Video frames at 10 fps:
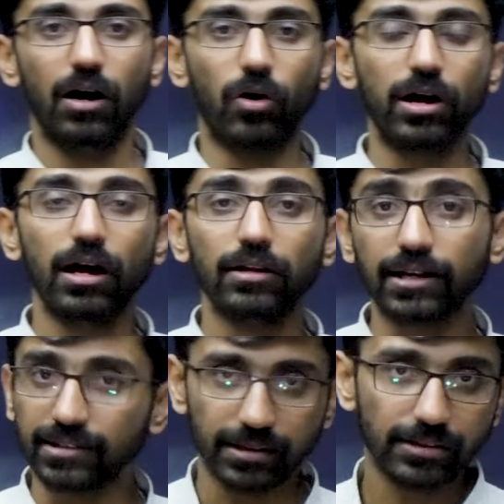Okay, that
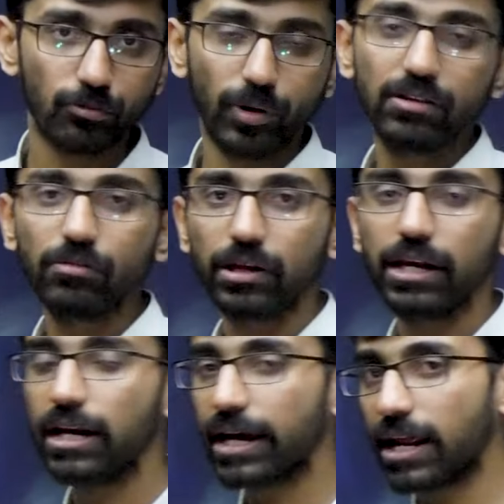is just one
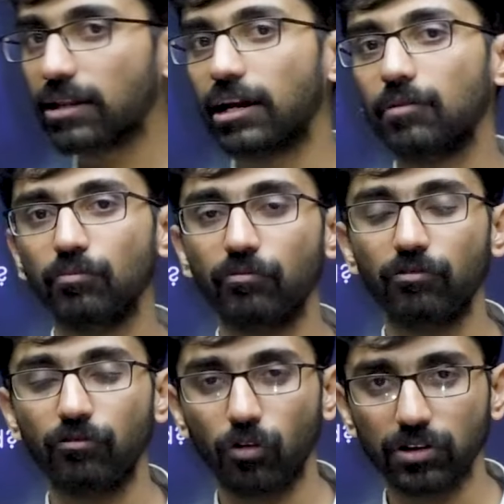yield area that I'm
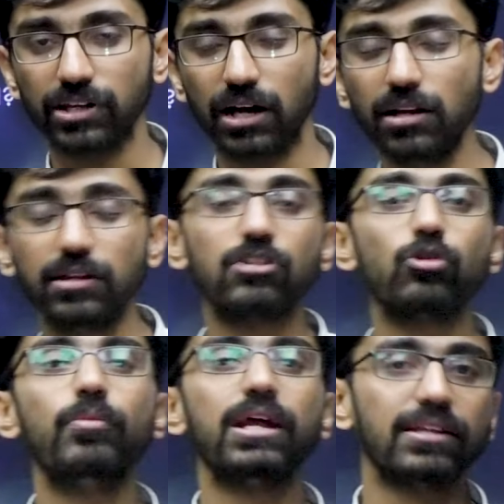focusing on. There's
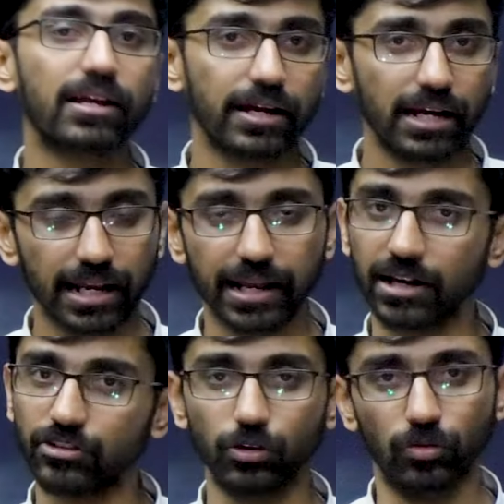so many other yield
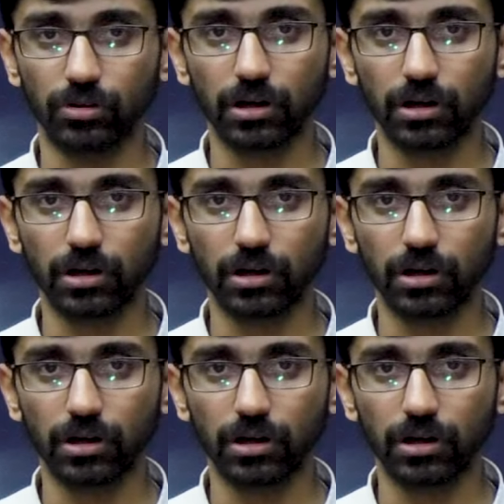areas too.